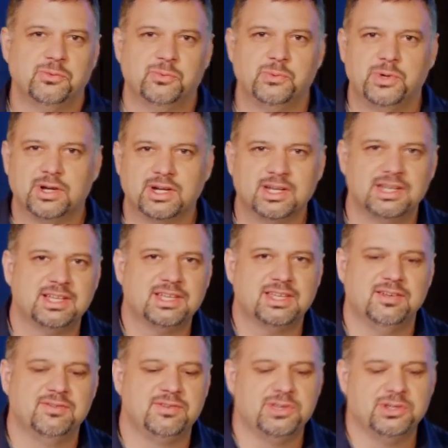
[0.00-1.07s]
We're going to
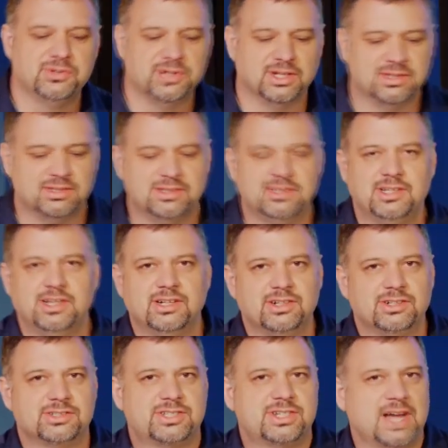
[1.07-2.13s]
give you a
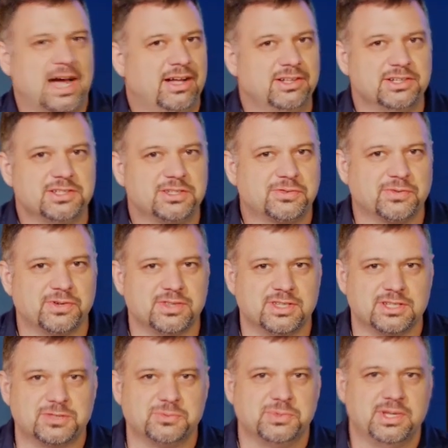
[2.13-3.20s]
little challenge for
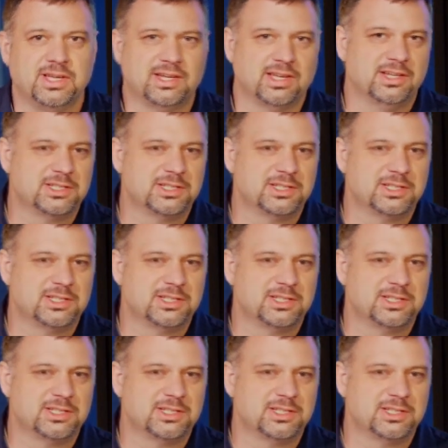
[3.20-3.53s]
this week,